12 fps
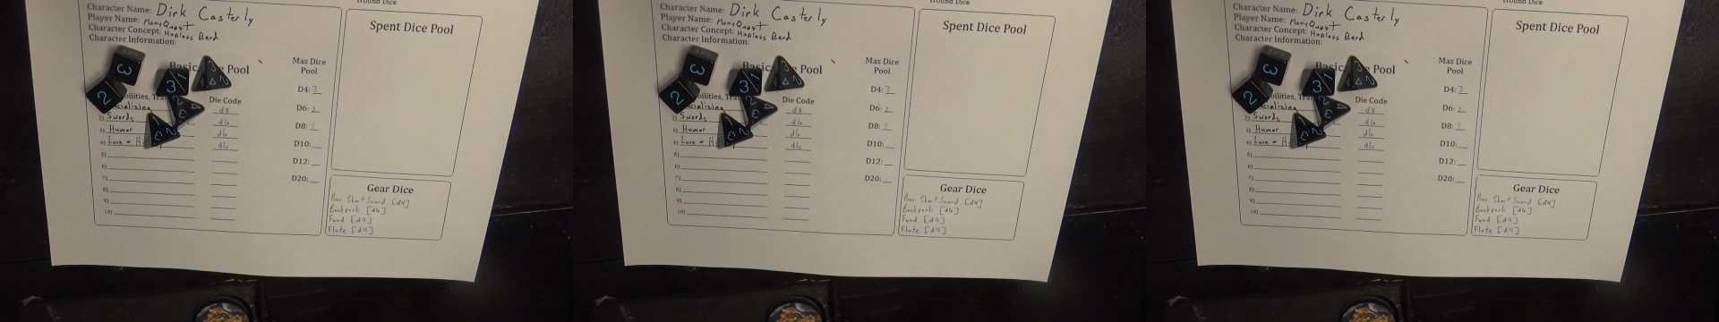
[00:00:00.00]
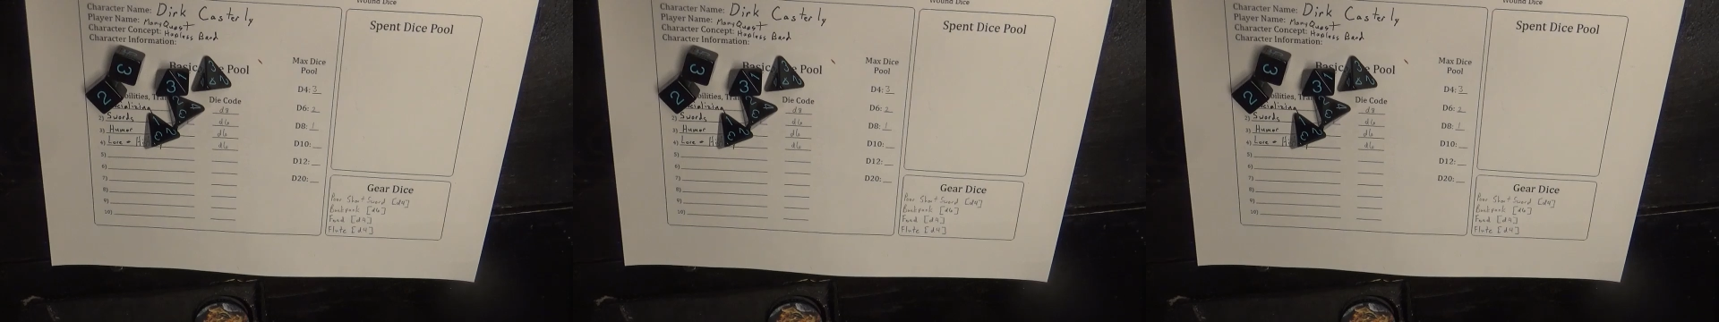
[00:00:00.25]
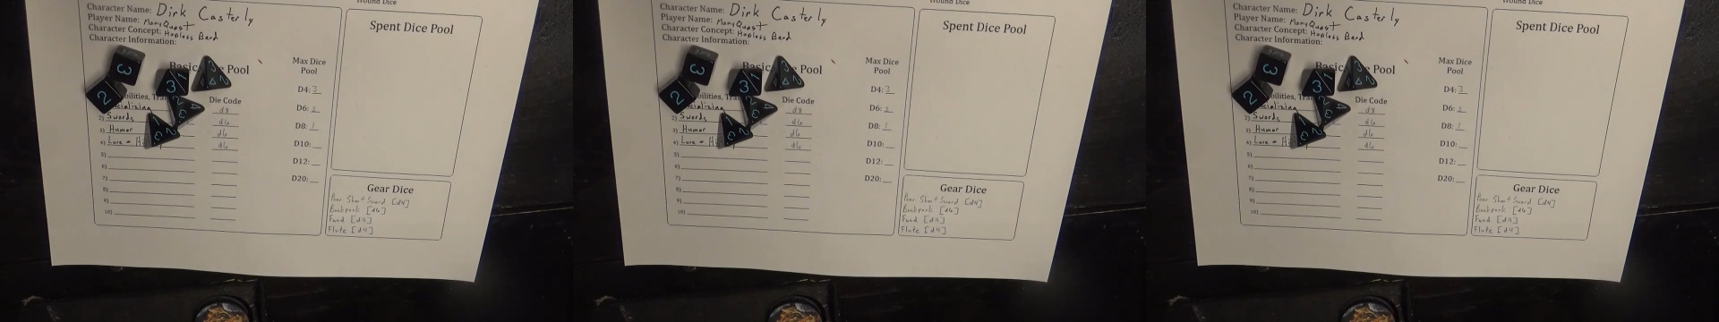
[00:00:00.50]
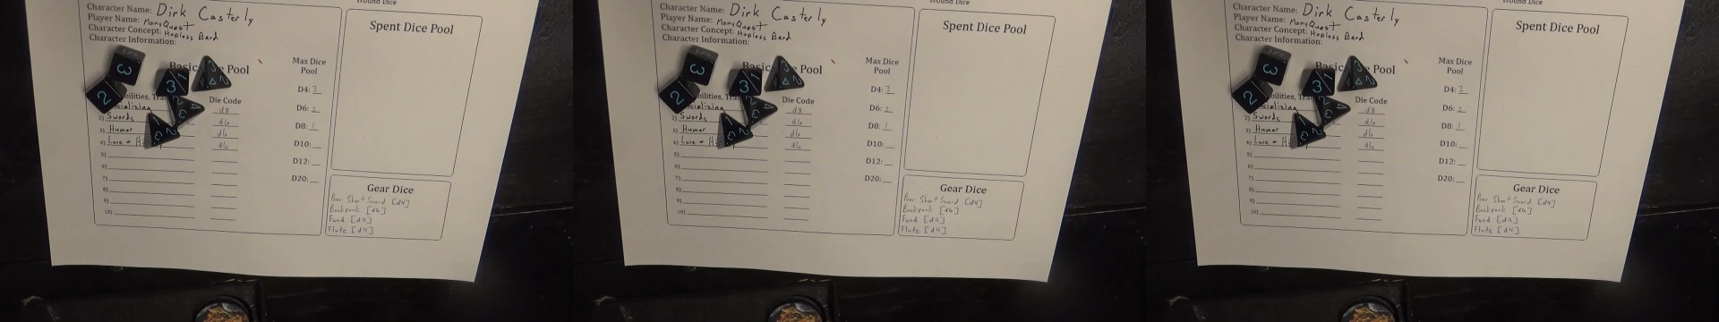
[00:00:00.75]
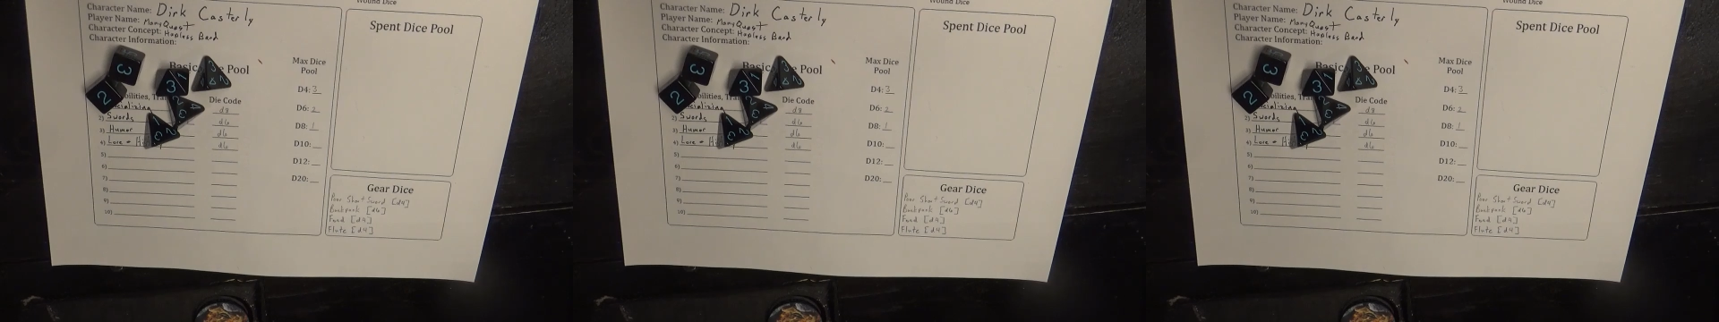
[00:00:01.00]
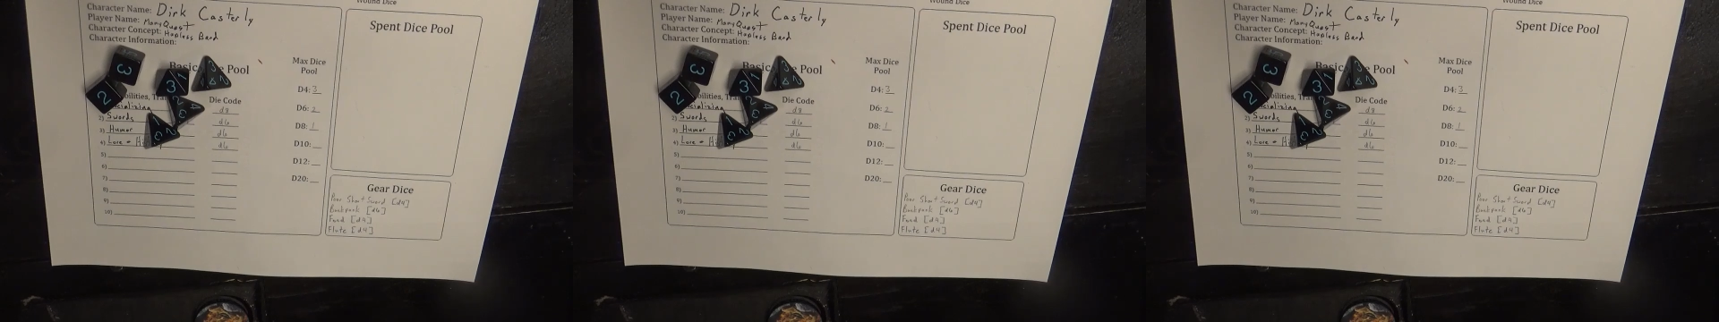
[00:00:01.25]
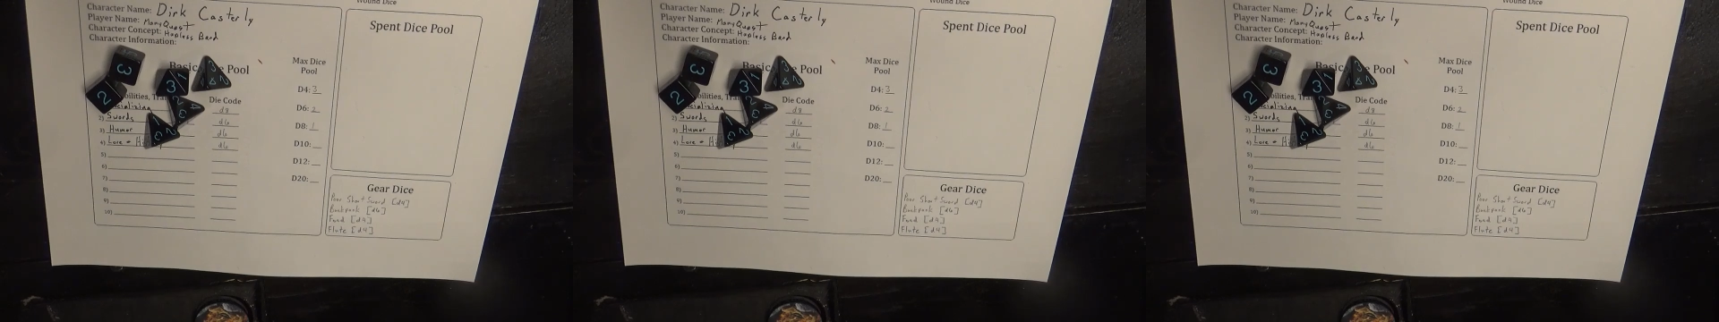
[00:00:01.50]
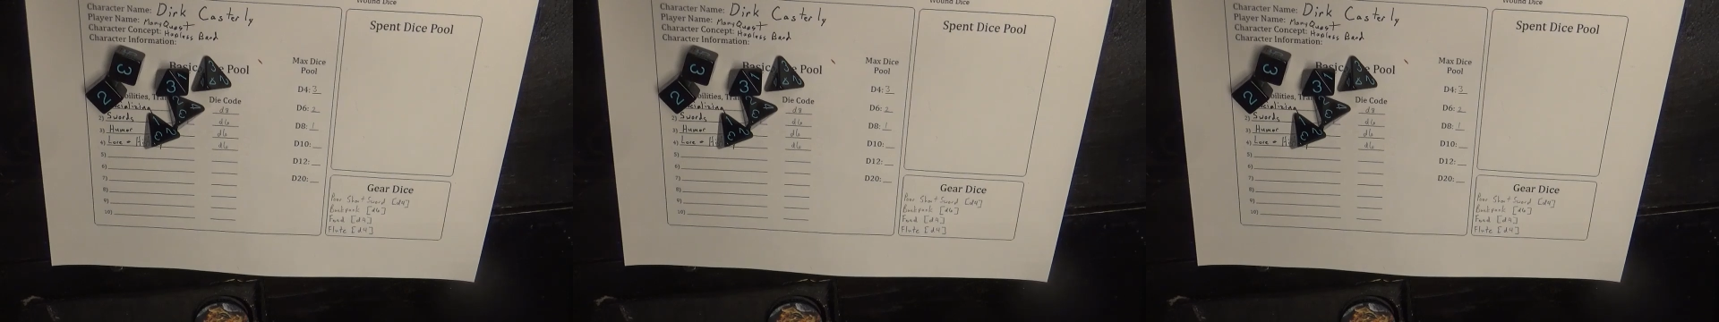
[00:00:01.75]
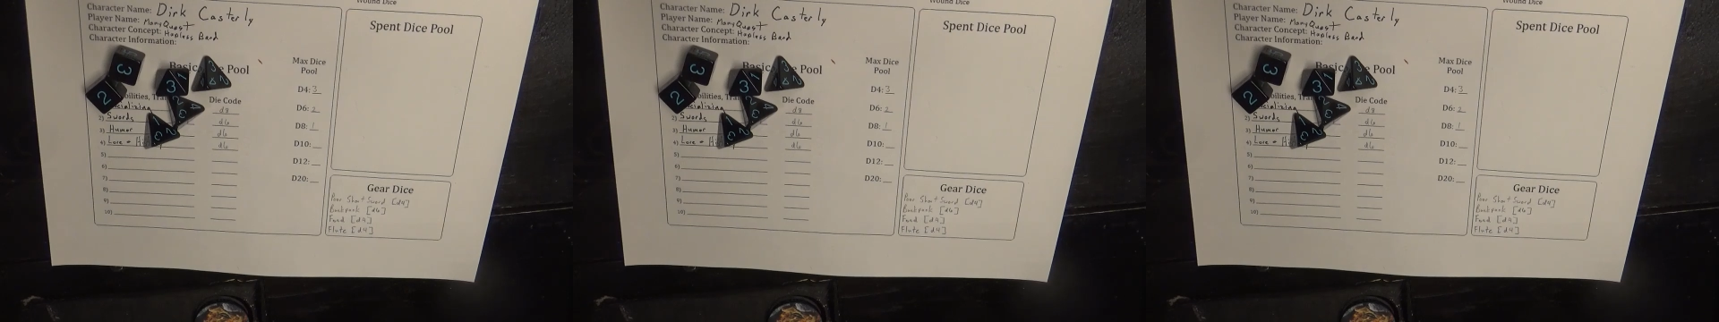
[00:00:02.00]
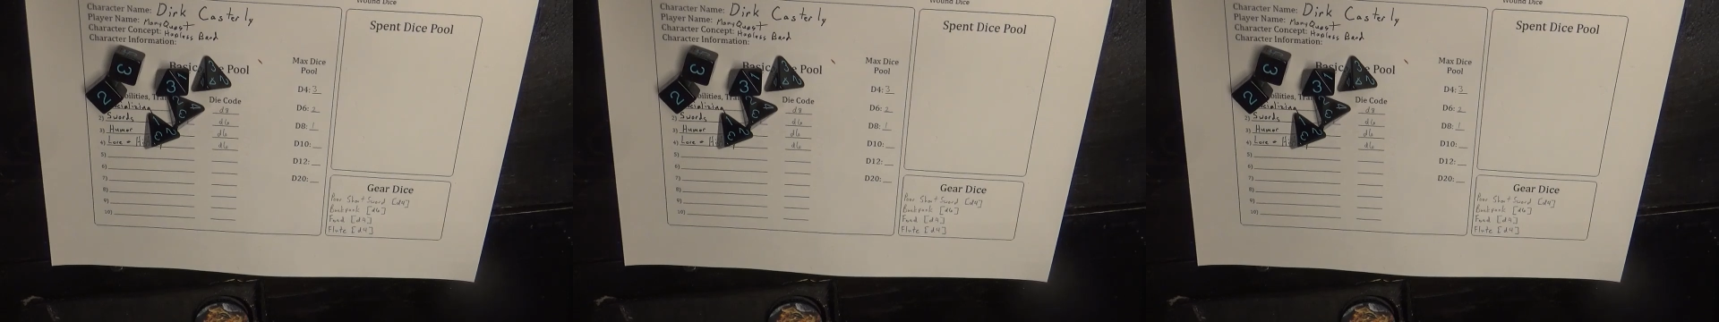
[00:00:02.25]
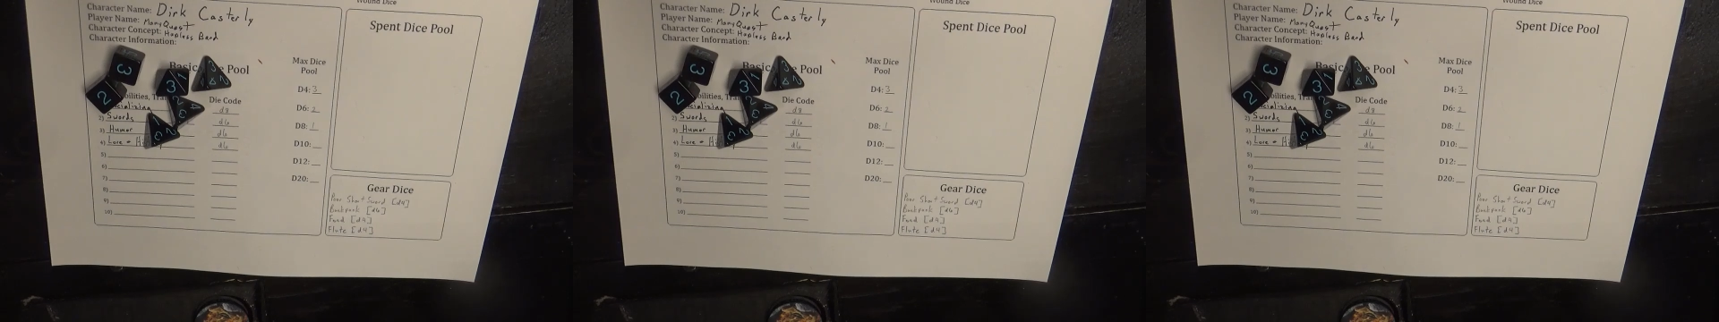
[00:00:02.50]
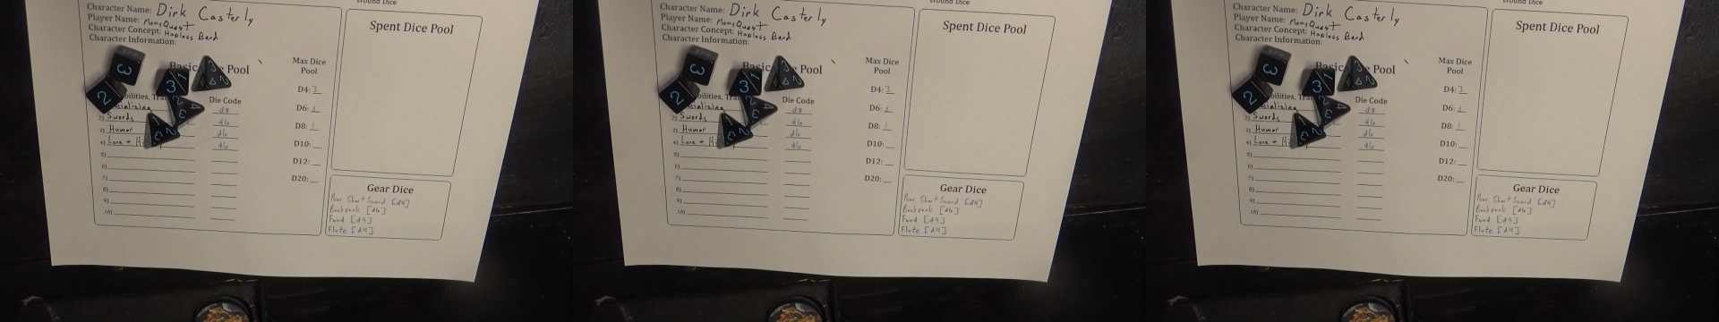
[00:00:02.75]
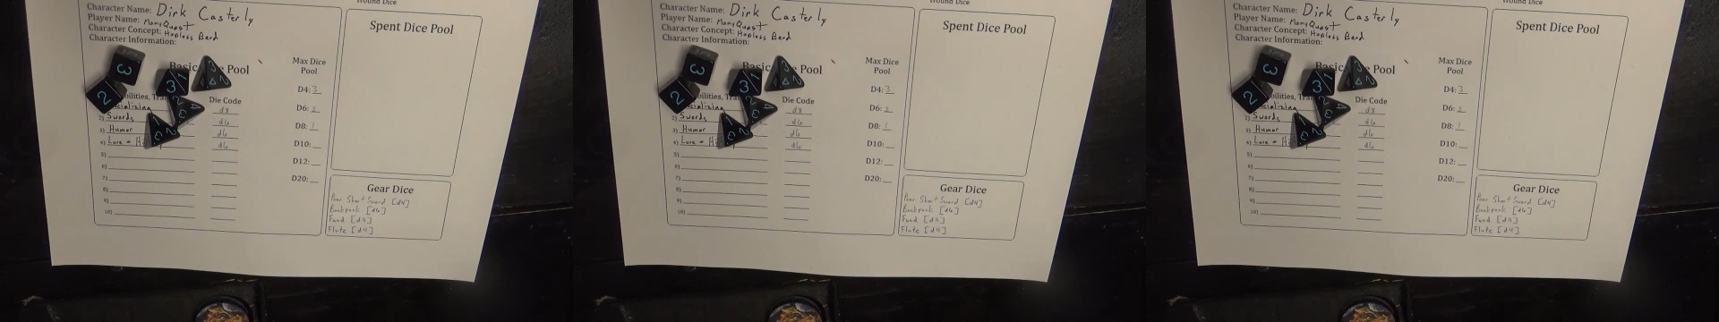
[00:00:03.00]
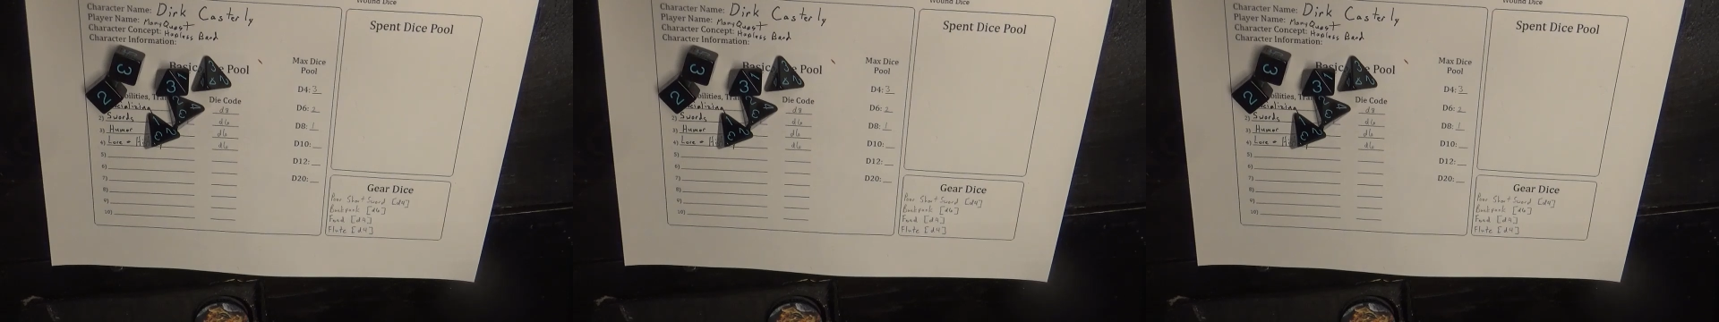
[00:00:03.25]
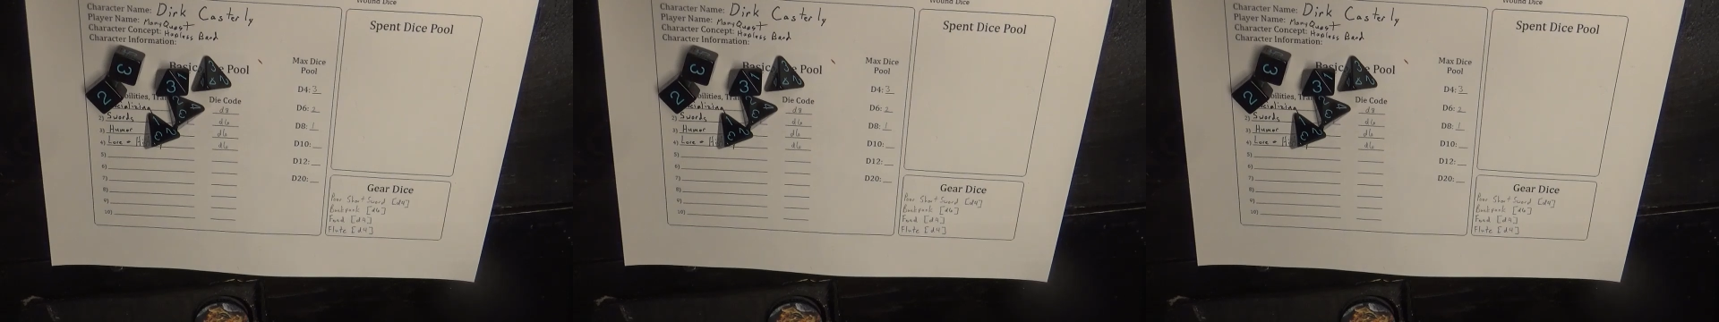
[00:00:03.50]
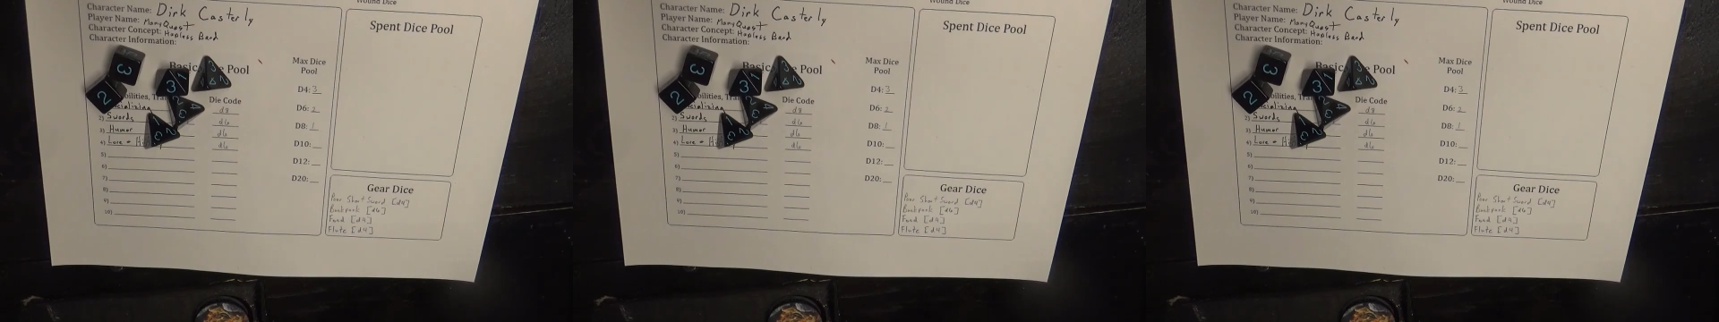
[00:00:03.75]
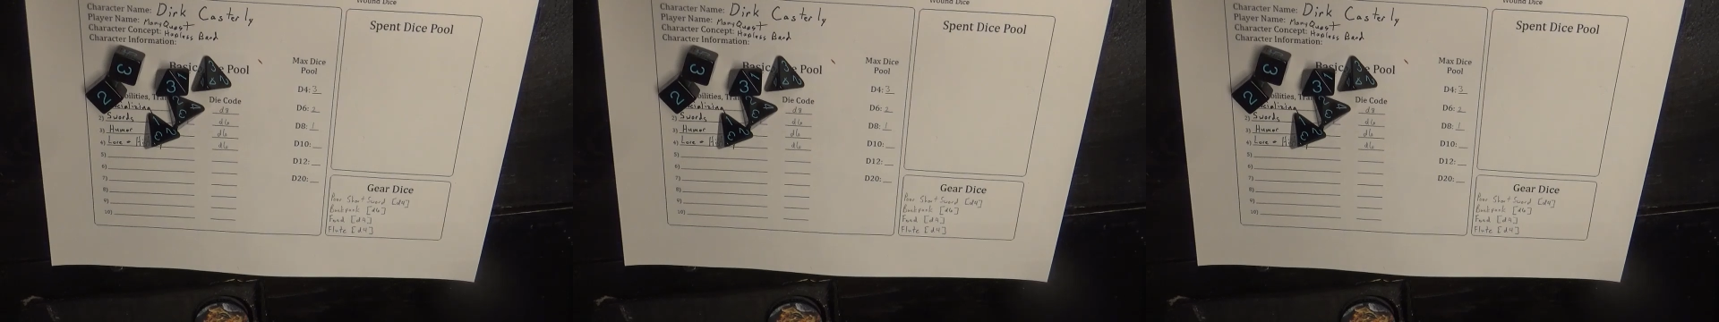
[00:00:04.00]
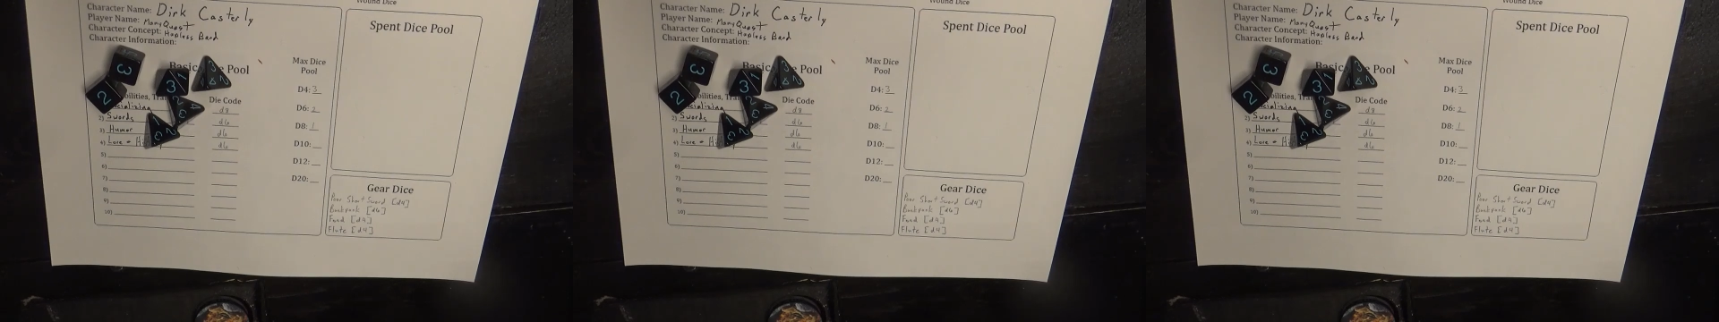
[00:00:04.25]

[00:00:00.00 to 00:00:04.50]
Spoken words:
(no speaker visible)